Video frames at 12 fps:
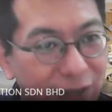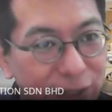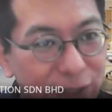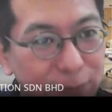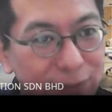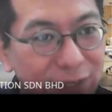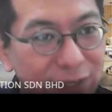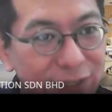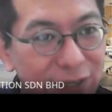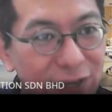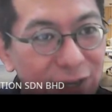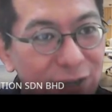Cash purchase
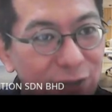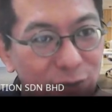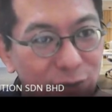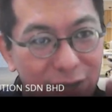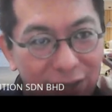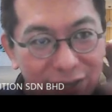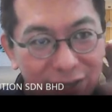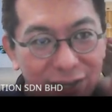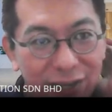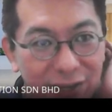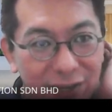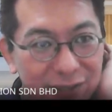here, you can
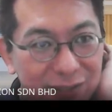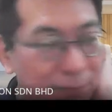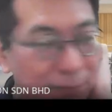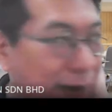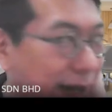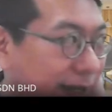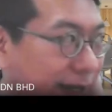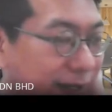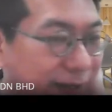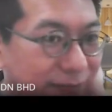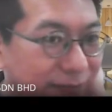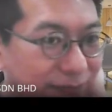key
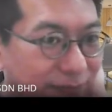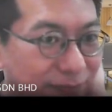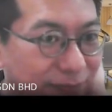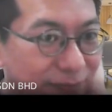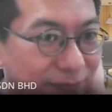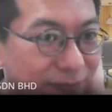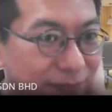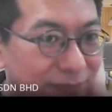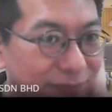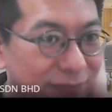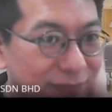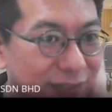supplier.
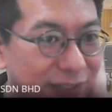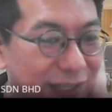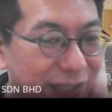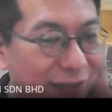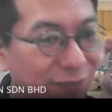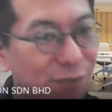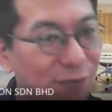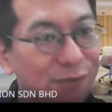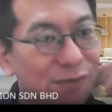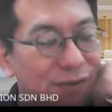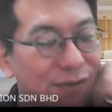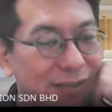If
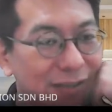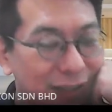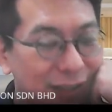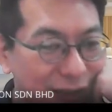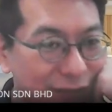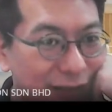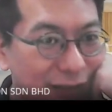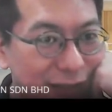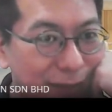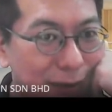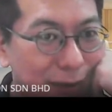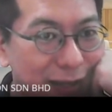you if the
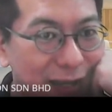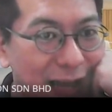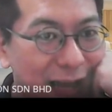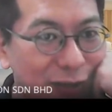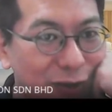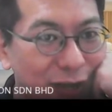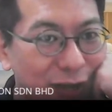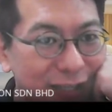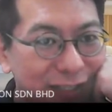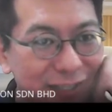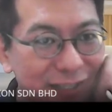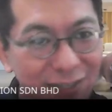supplier are your
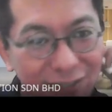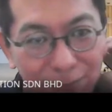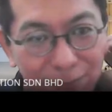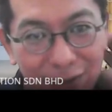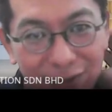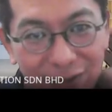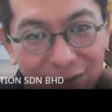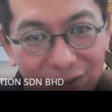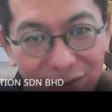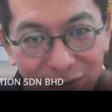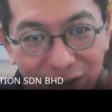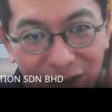existing
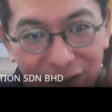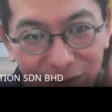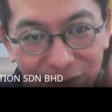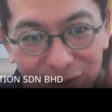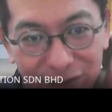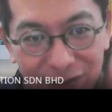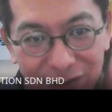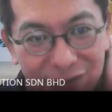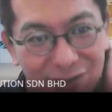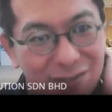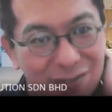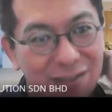supplier, you can use
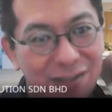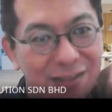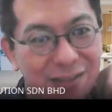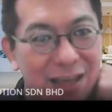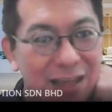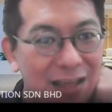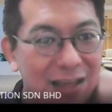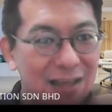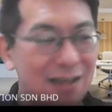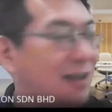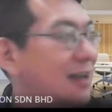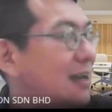their
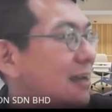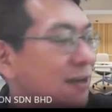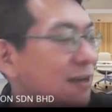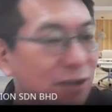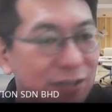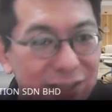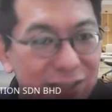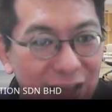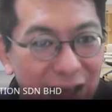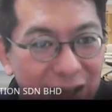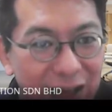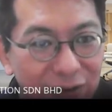creditor
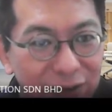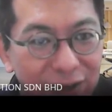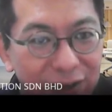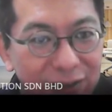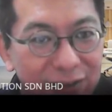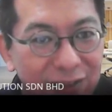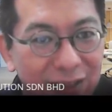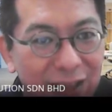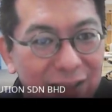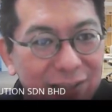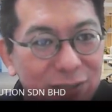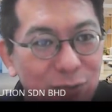account here.
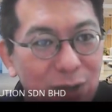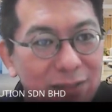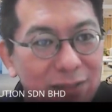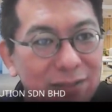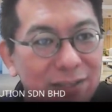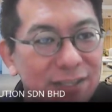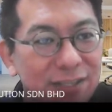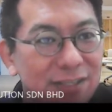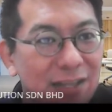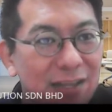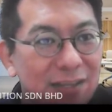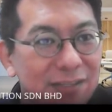Like this one, this is
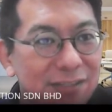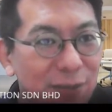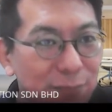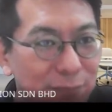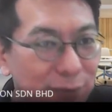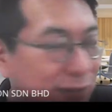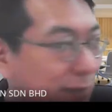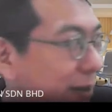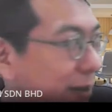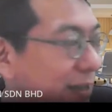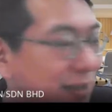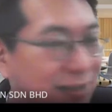a self-bill
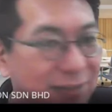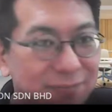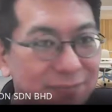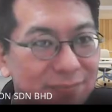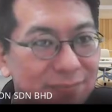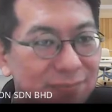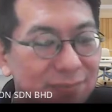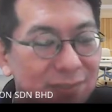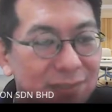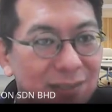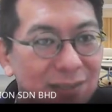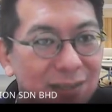supplier.
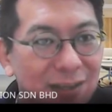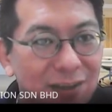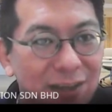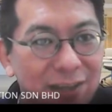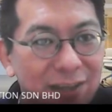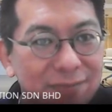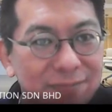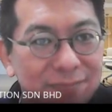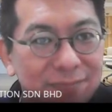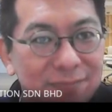Okay,